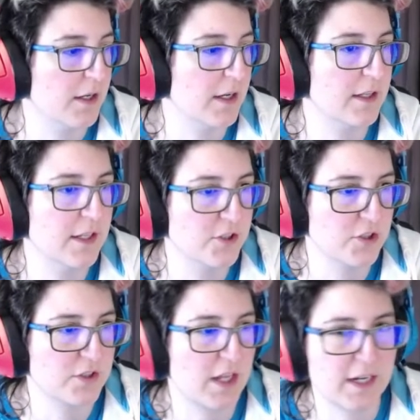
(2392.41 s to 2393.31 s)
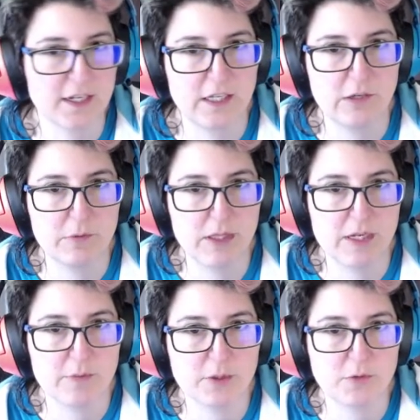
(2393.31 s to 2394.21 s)
And then just like
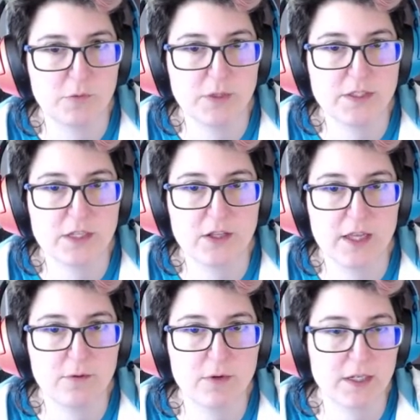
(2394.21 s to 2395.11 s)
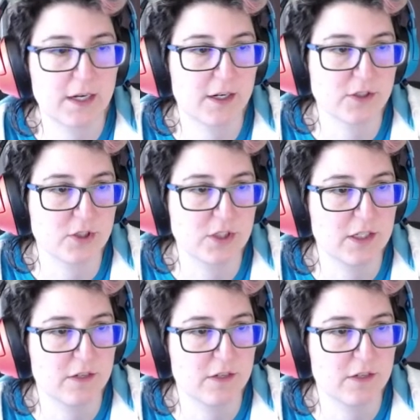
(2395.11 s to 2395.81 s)
accumulate a bunch of points on that one character sheet,